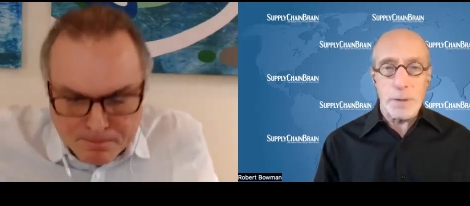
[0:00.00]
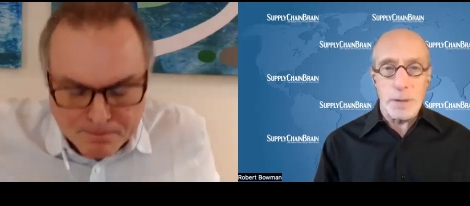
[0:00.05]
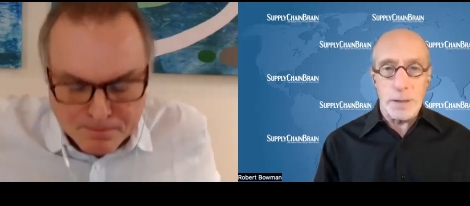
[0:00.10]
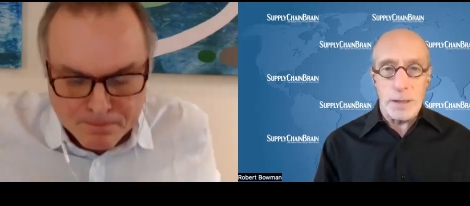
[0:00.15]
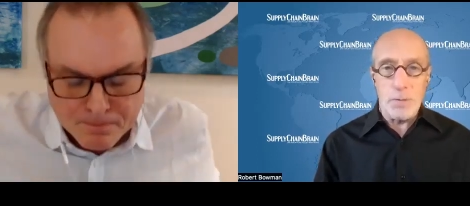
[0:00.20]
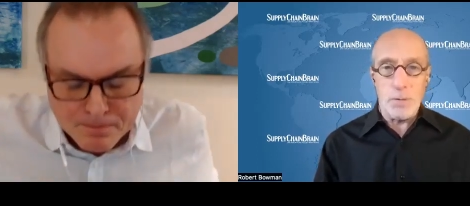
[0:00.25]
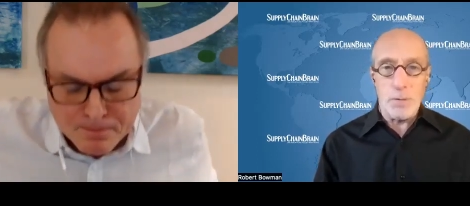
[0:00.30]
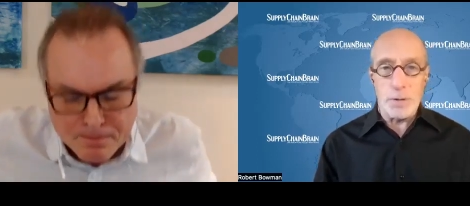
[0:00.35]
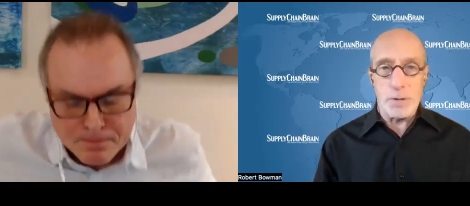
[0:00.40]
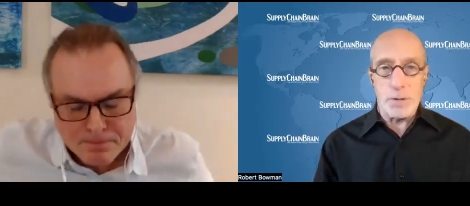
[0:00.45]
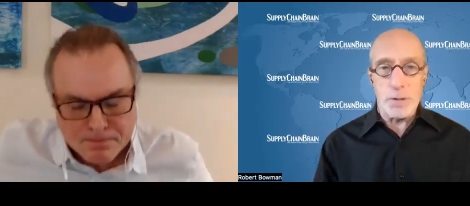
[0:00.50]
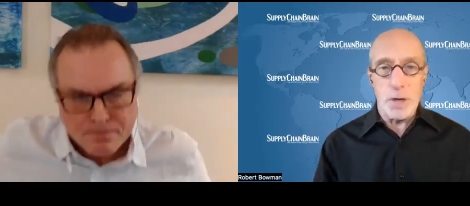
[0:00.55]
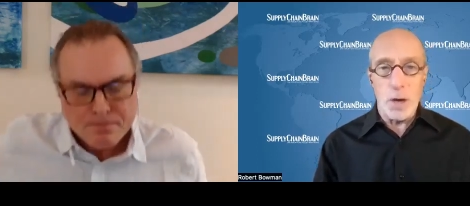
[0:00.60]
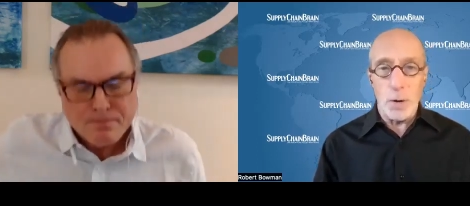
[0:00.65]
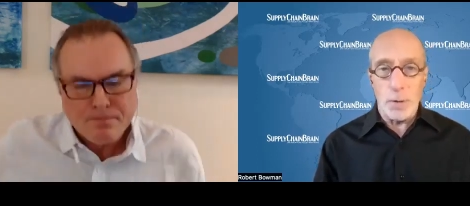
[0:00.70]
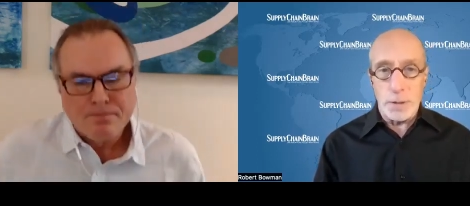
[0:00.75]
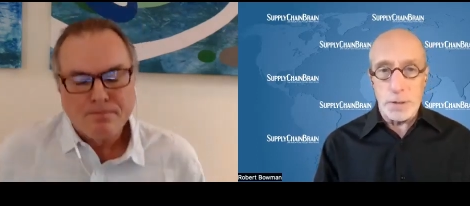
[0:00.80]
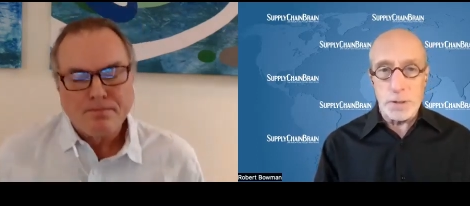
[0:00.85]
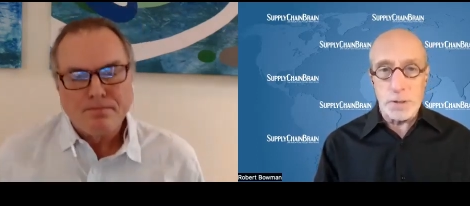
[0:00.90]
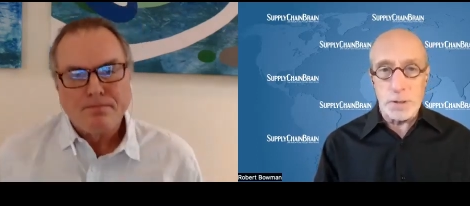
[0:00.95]
Speaker 1: anyone's
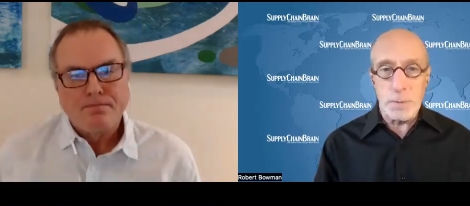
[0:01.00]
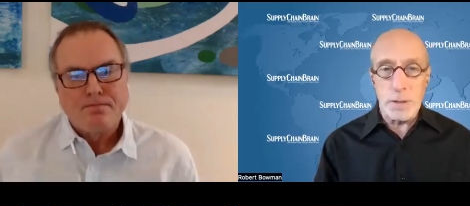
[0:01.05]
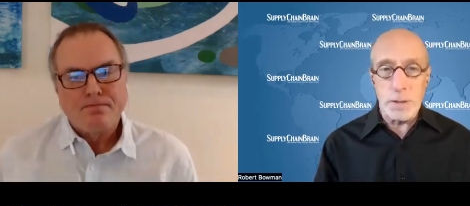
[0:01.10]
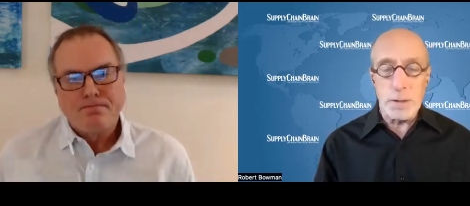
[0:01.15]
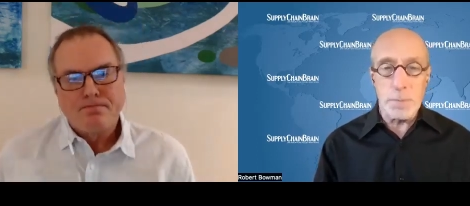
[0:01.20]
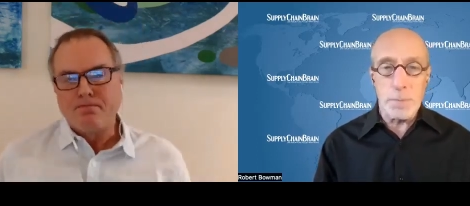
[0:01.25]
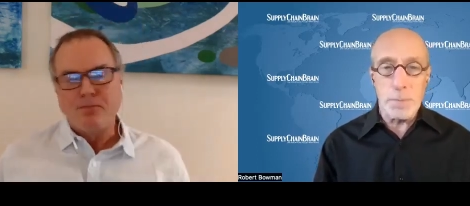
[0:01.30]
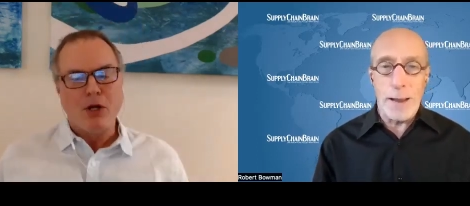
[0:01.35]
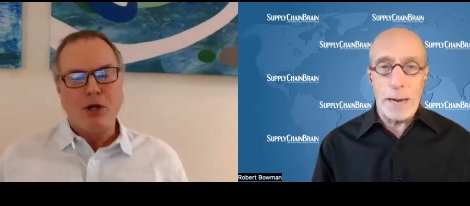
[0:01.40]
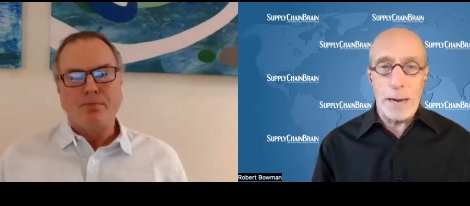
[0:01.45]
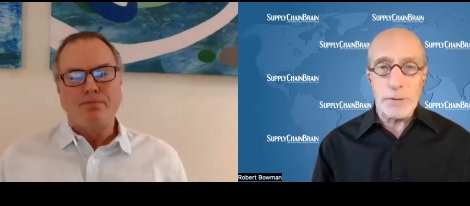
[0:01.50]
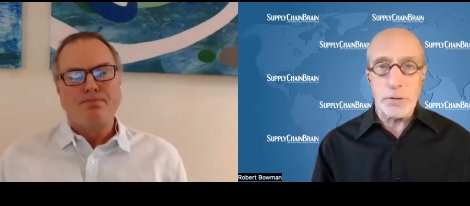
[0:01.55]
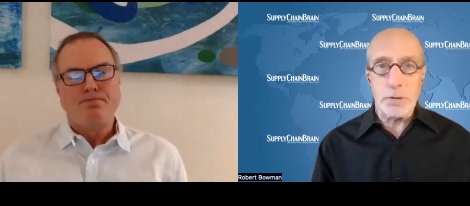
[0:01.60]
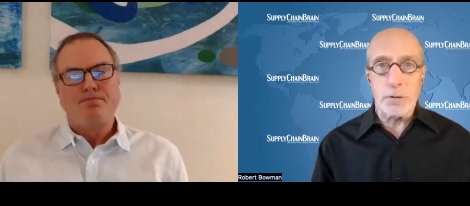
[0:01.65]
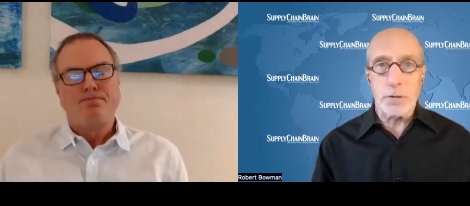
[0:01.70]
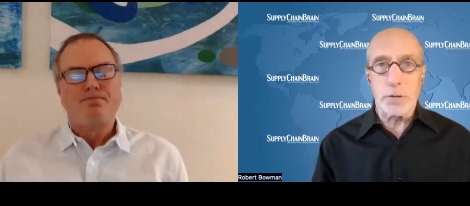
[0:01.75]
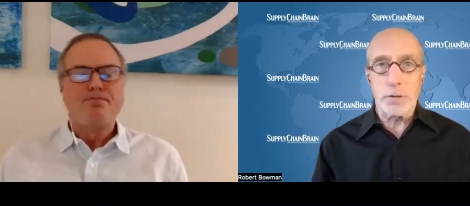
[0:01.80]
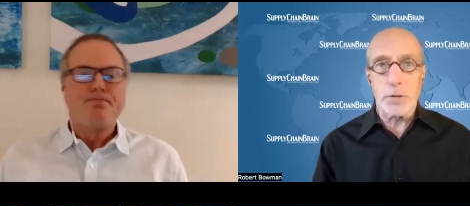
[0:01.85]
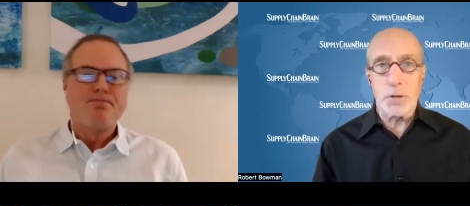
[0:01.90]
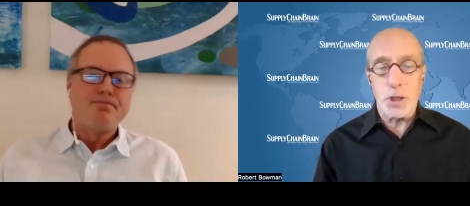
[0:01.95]
notice. I mean, the
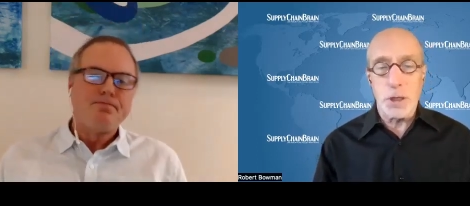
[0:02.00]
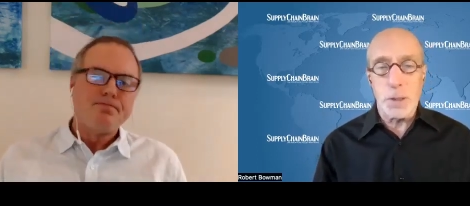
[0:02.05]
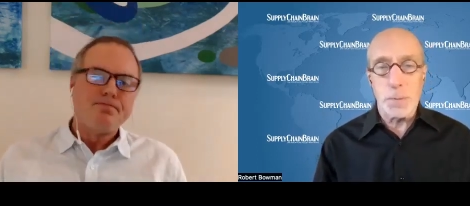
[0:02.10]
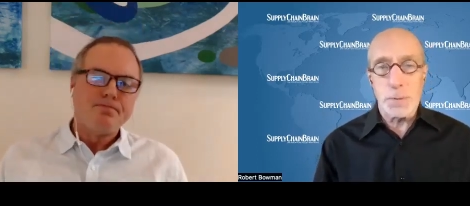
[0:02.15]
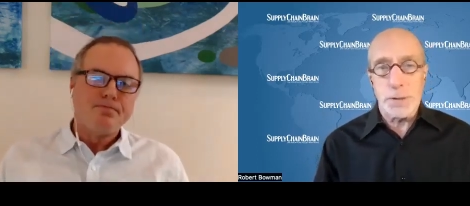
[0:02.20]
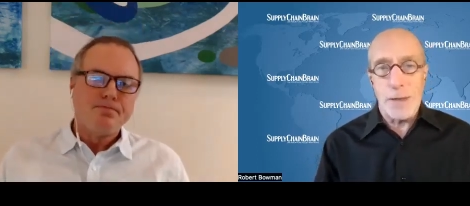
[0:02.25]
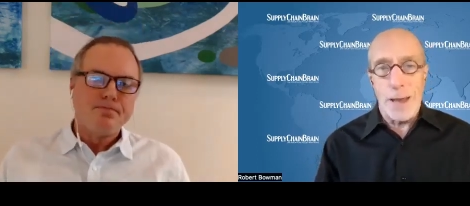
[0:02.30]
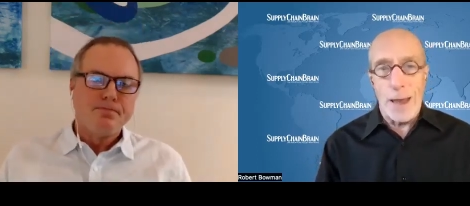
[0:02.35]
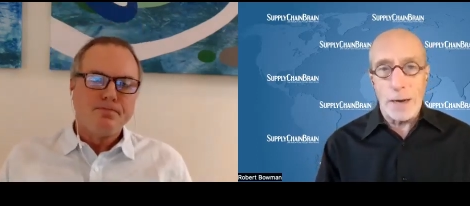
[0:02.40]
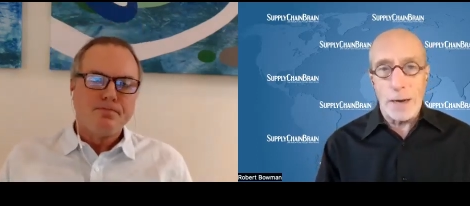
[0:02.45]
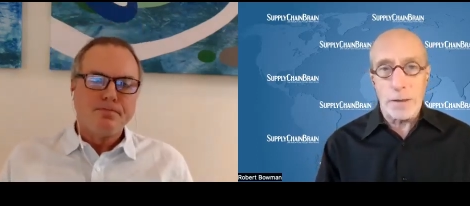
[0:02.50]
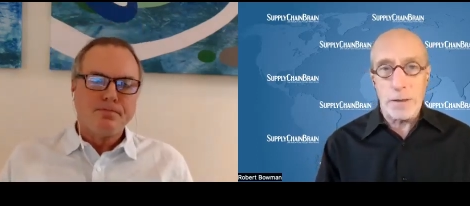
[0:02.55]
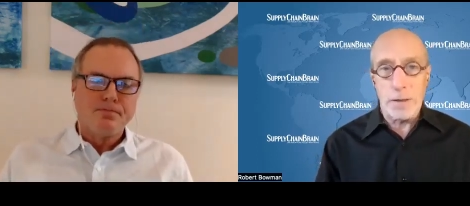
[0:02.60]
passage of the CHIPS Act